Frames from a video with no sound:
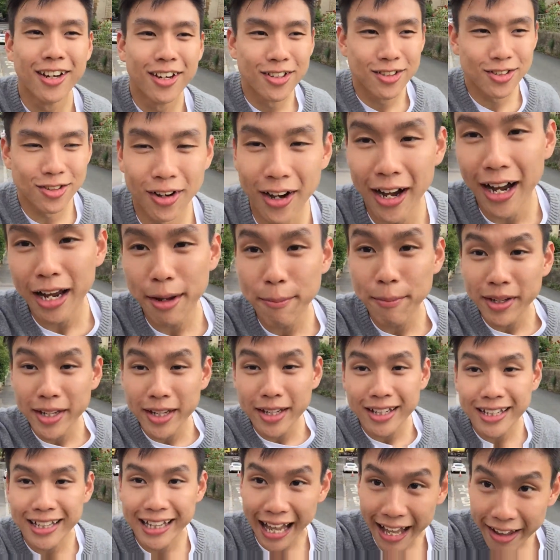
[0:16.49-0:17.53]
So I'm
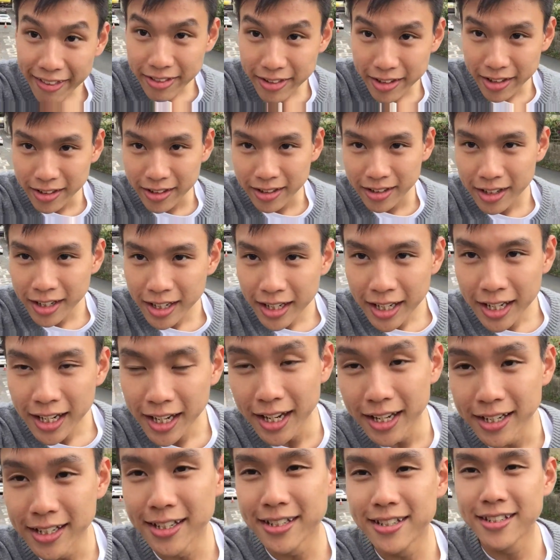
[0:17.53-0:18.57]
in London
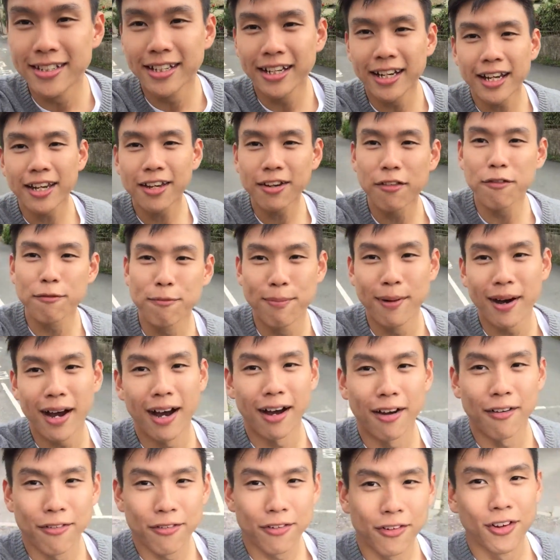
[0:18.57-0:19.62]
in the city of
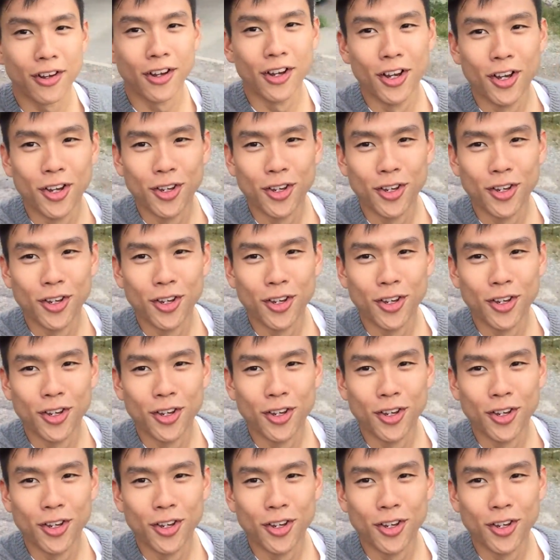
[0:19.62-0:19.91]
Bath.